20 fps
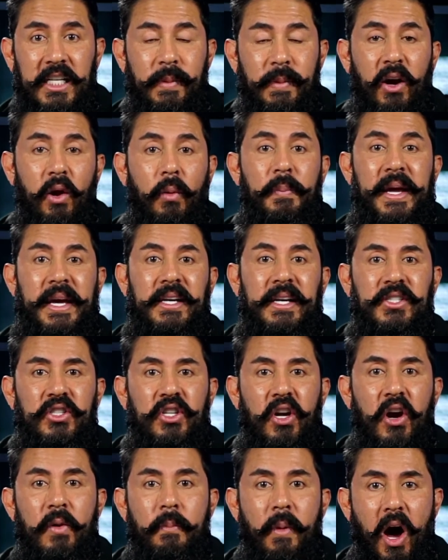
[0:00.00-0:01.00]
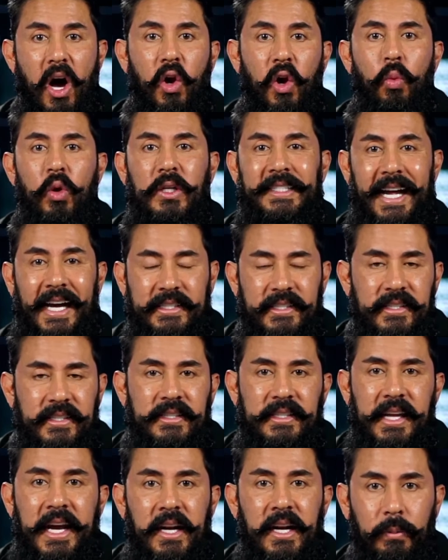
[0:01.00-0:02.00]
model because their model was not
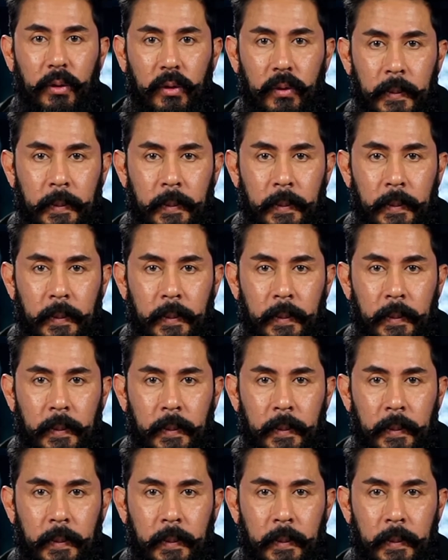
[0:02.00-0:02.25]
sustainable.